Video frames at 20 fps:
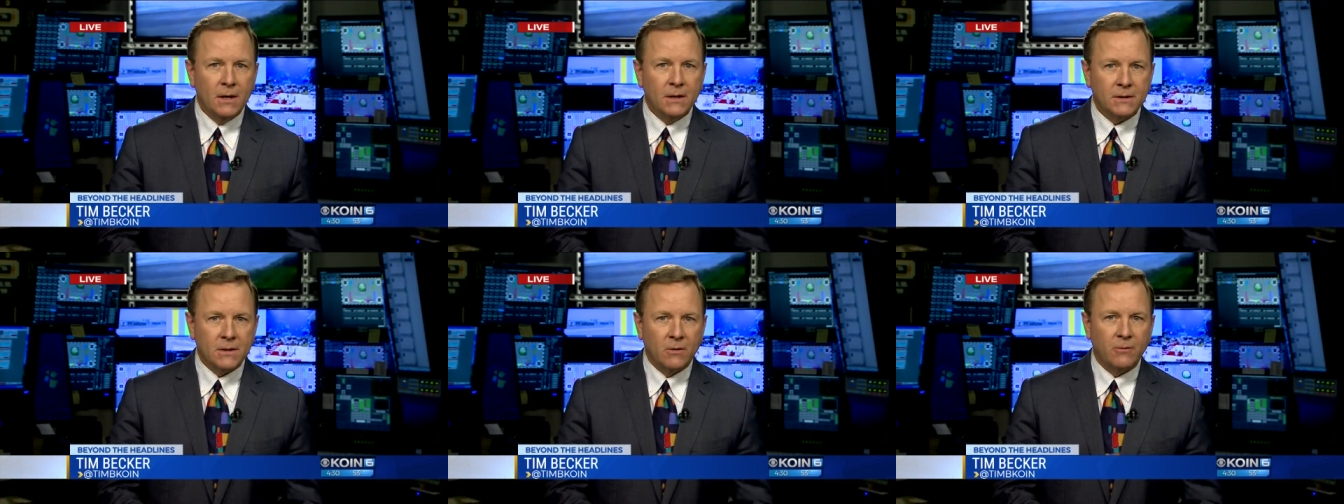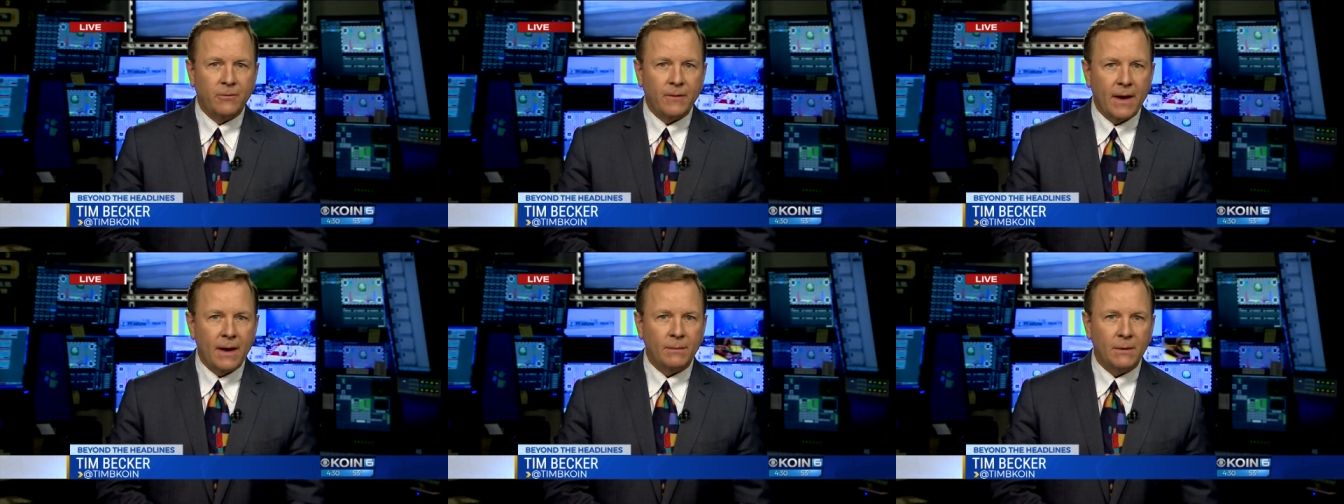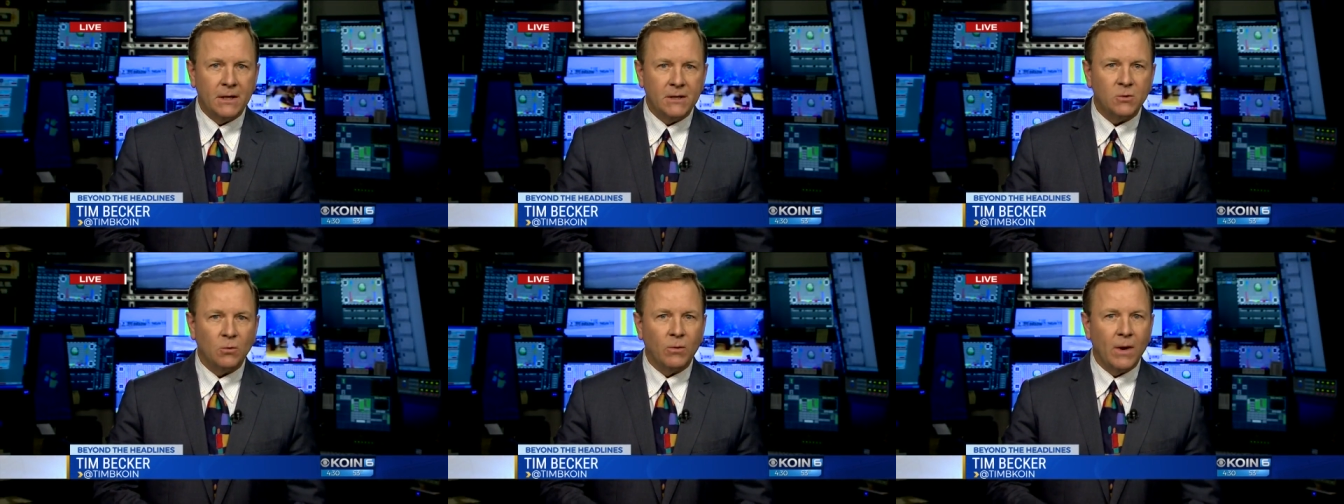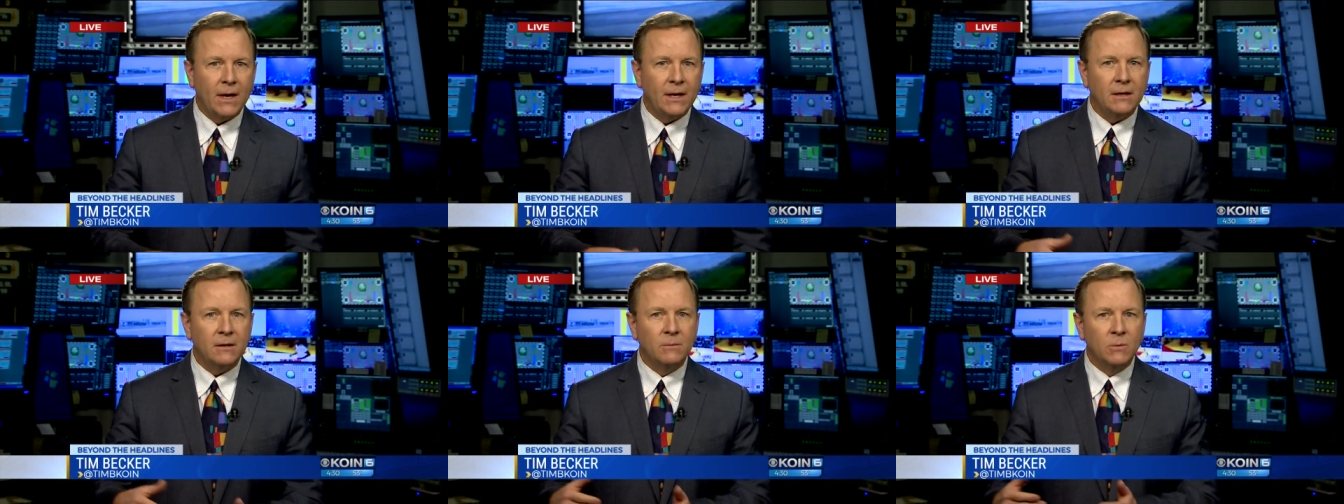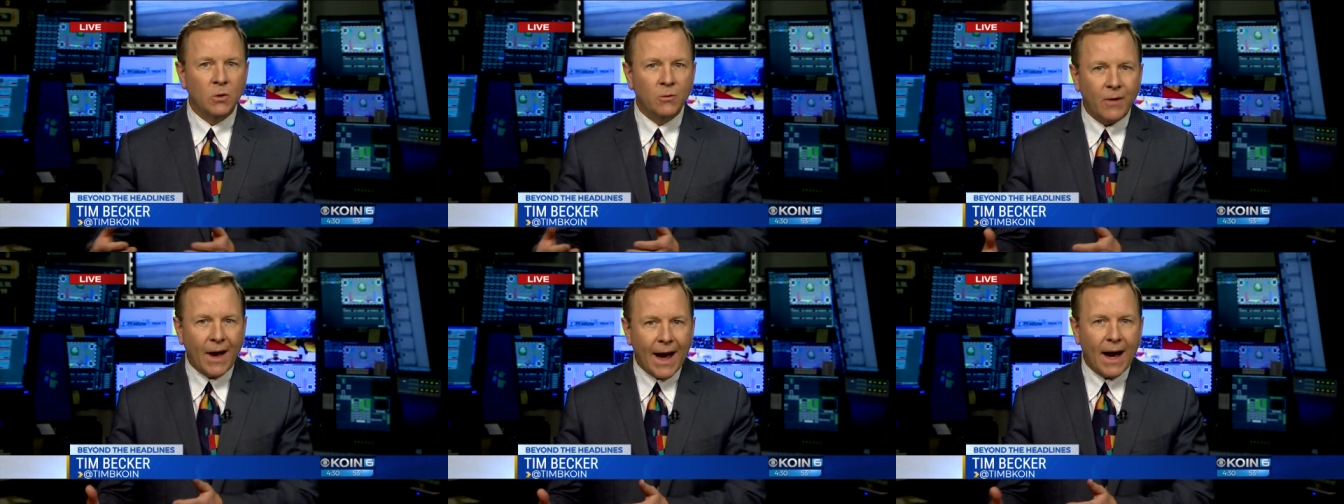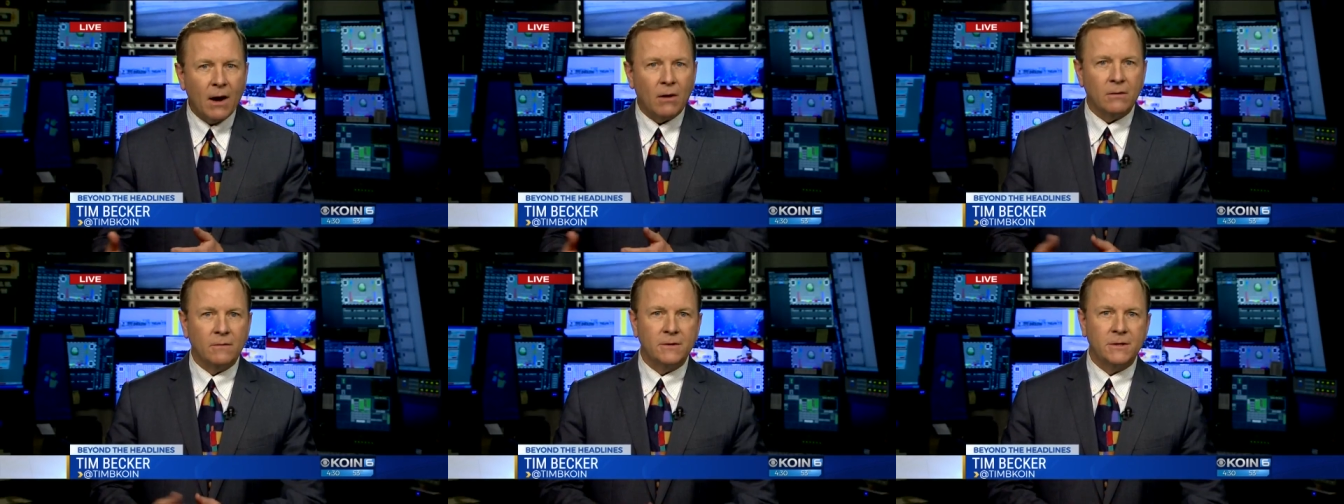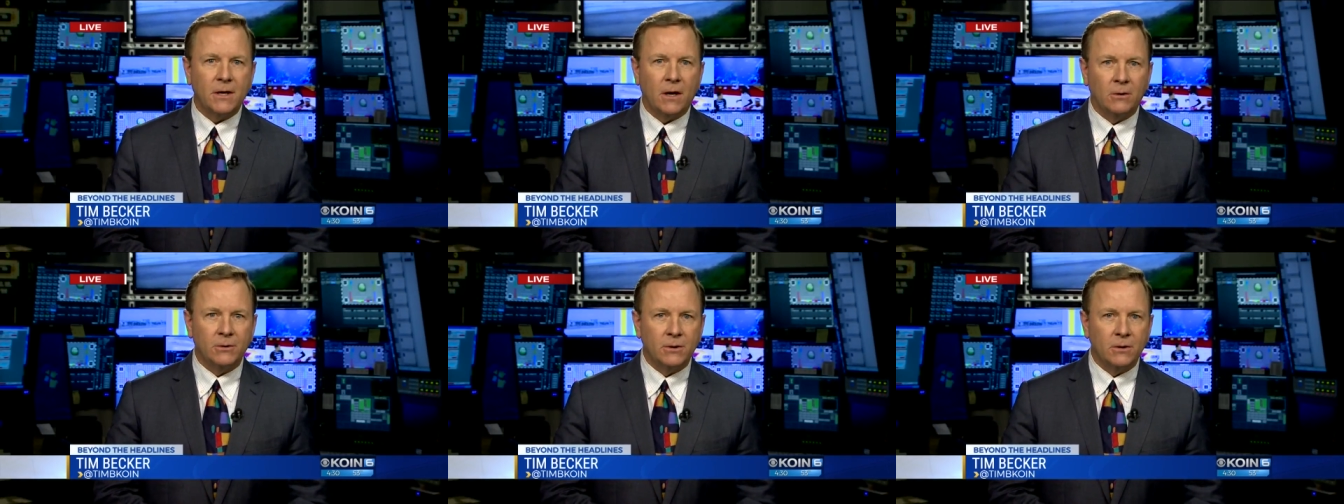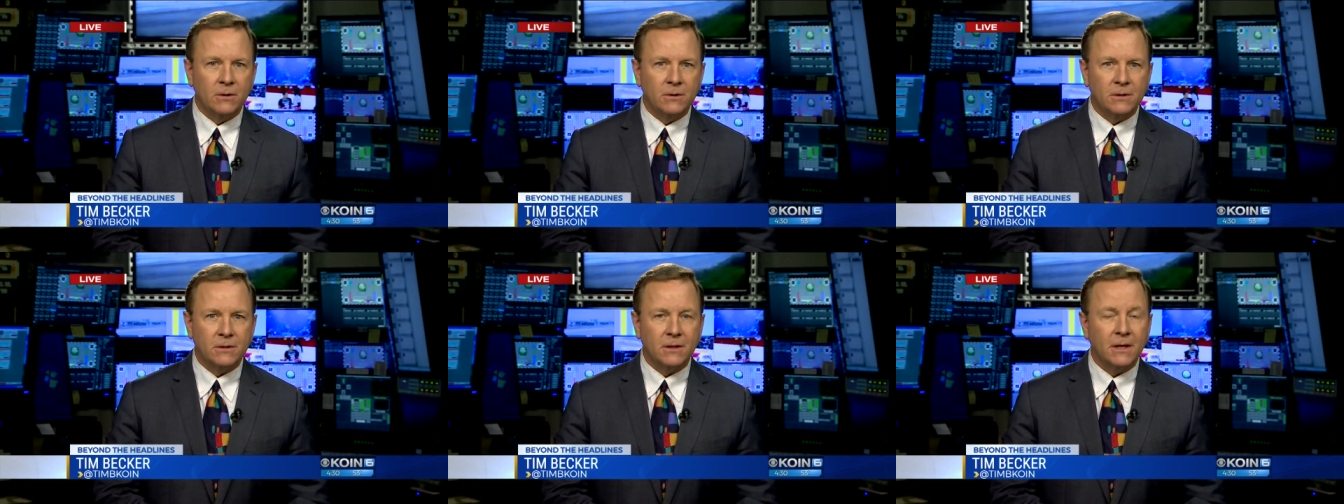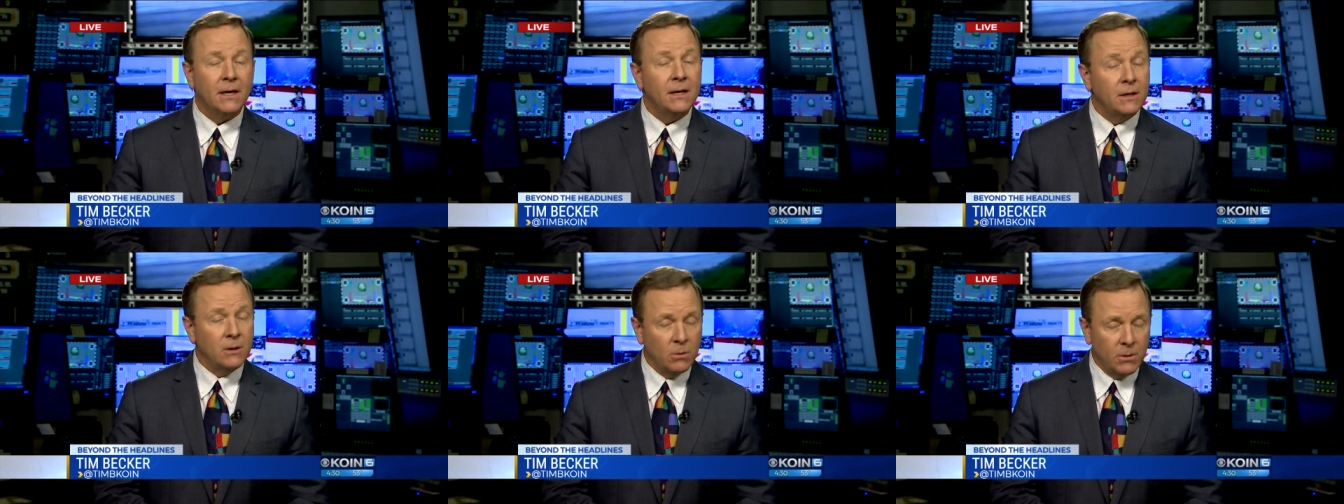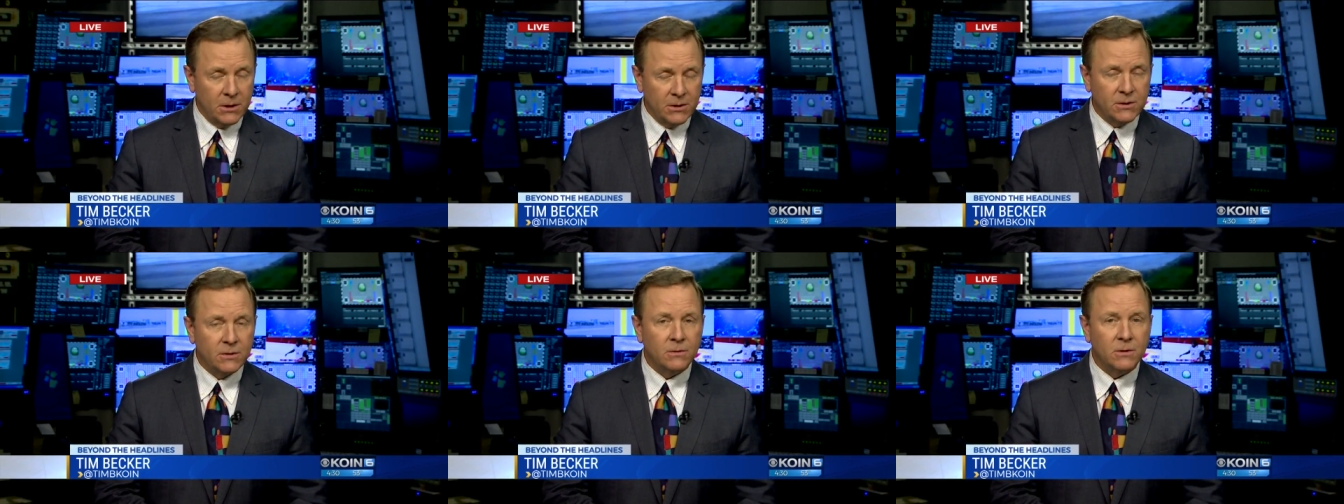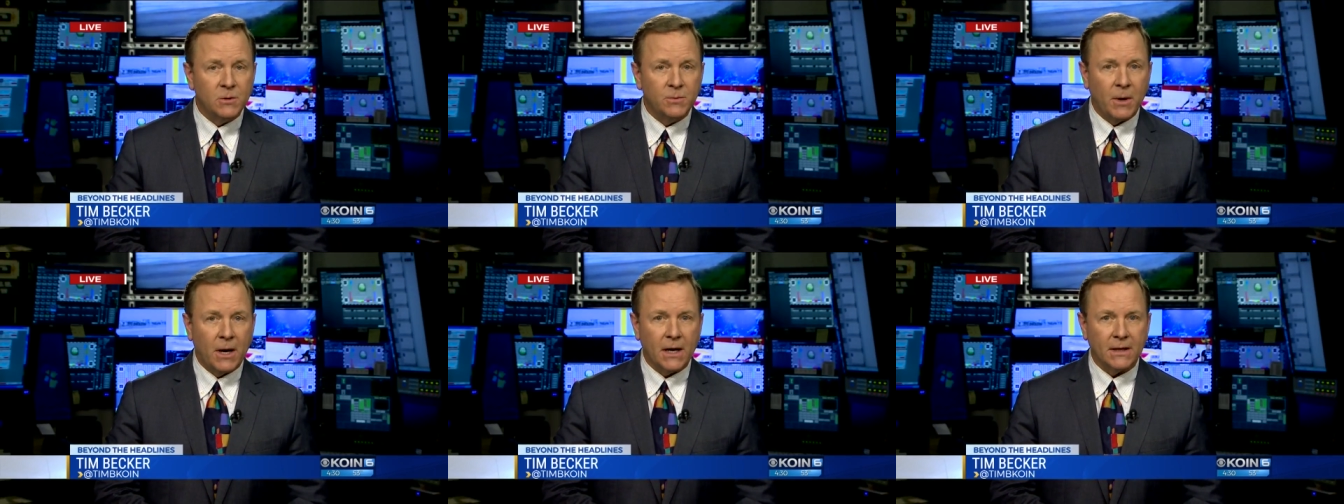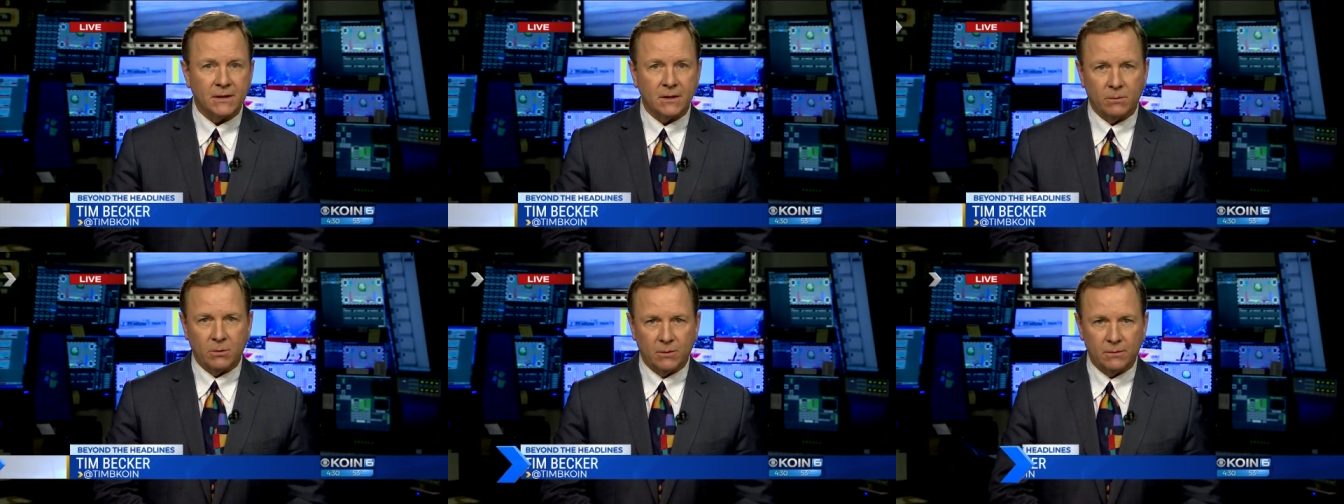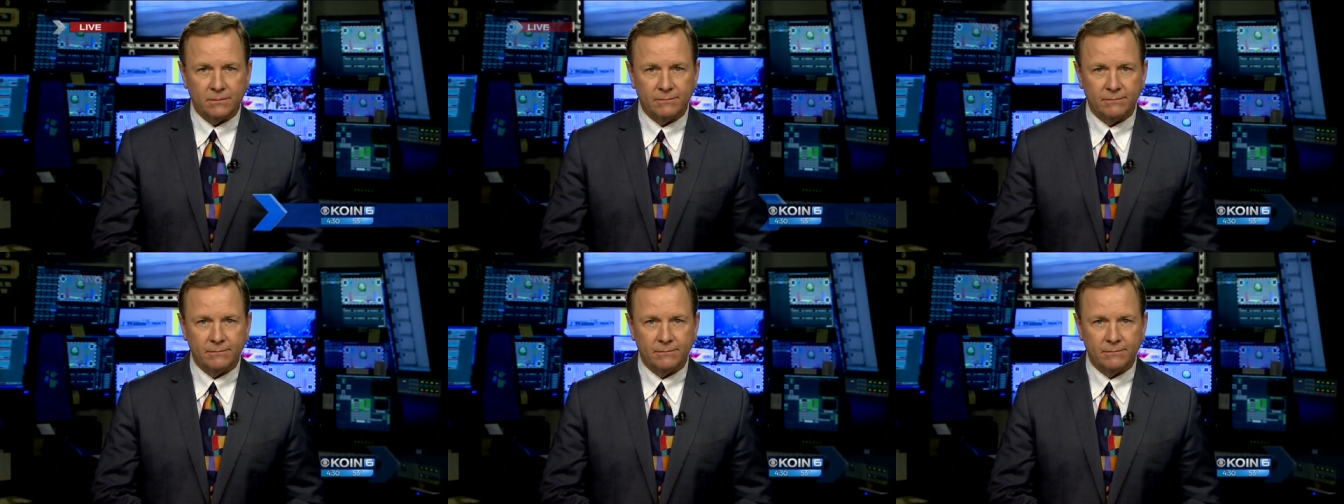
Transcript: so families ready to move out of shelters can do it as soon as possible.